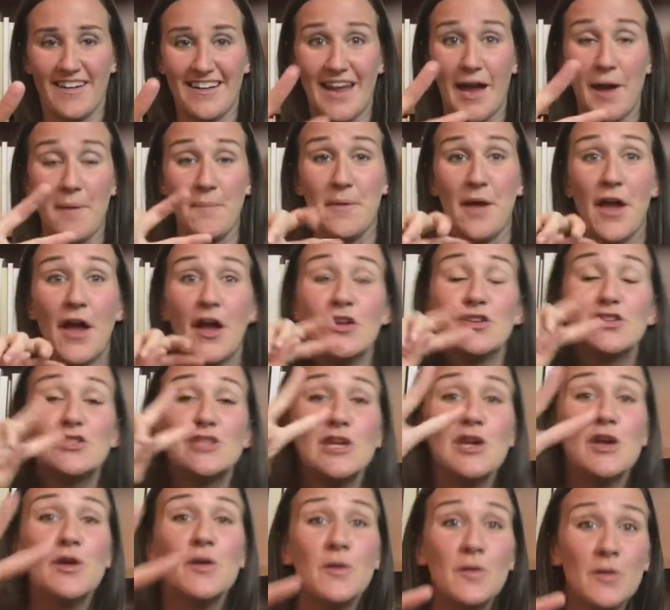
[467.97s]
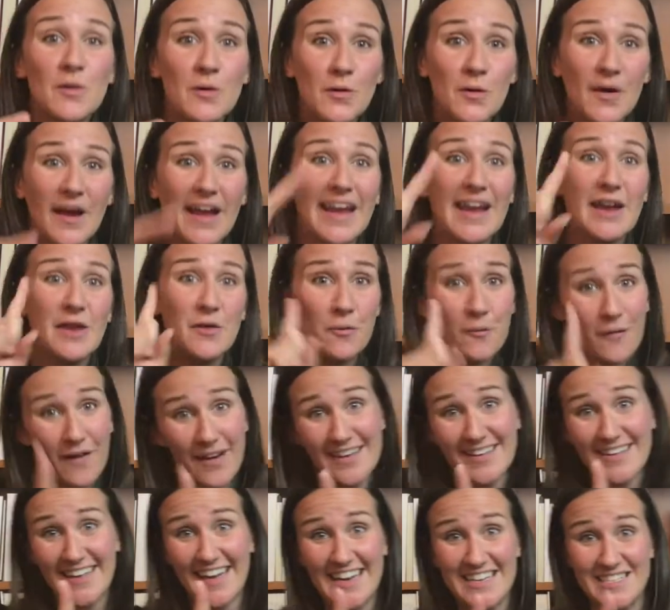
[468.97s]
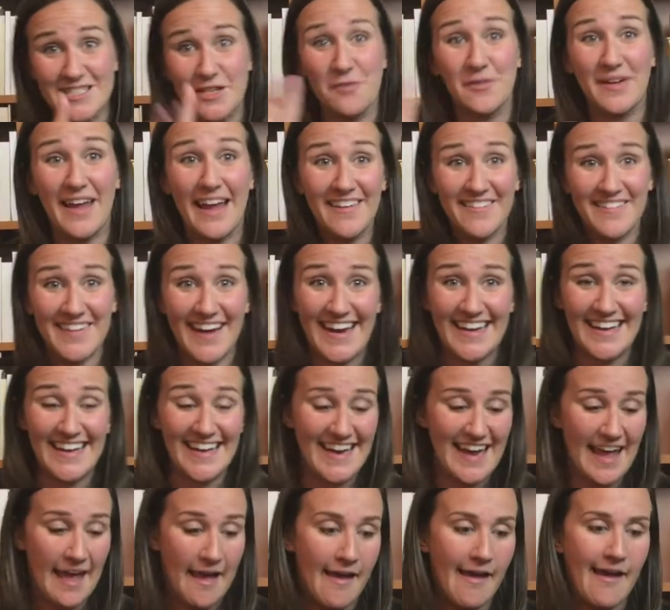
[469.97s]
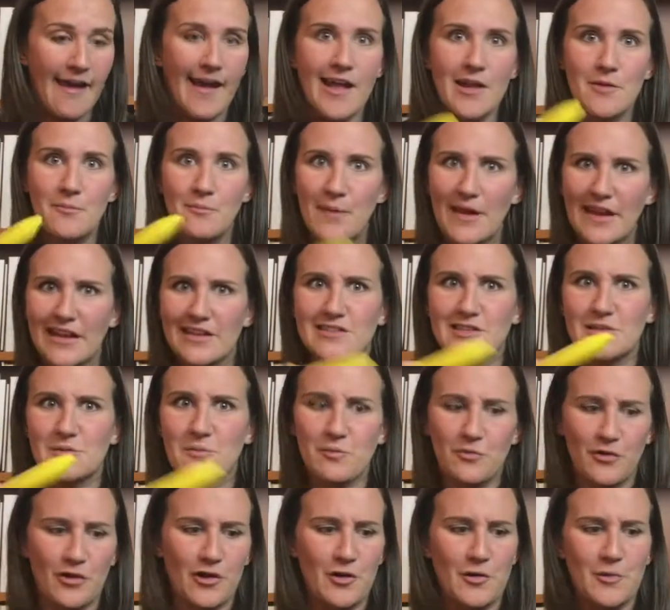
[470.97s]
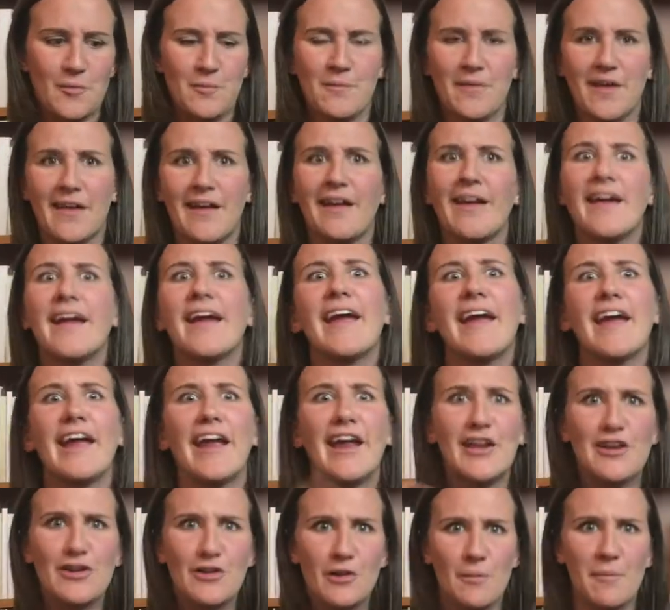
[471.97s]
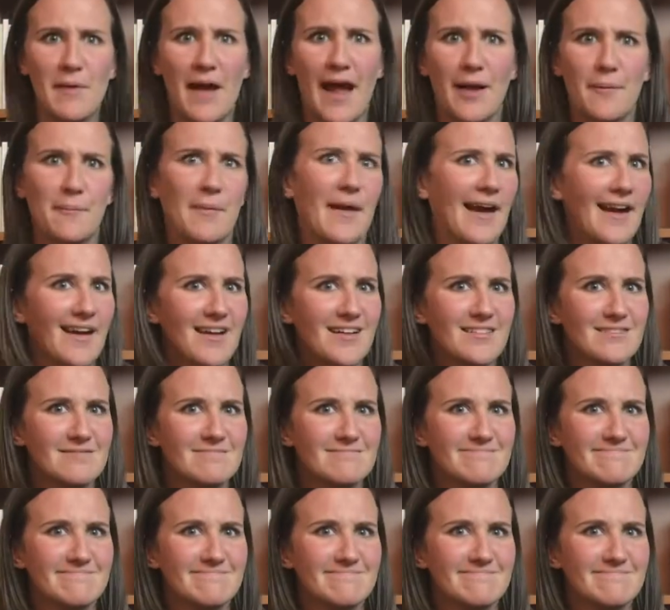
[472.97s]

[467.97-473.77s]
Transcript: Yep, two in one day. So get ready and make some room in your backpack.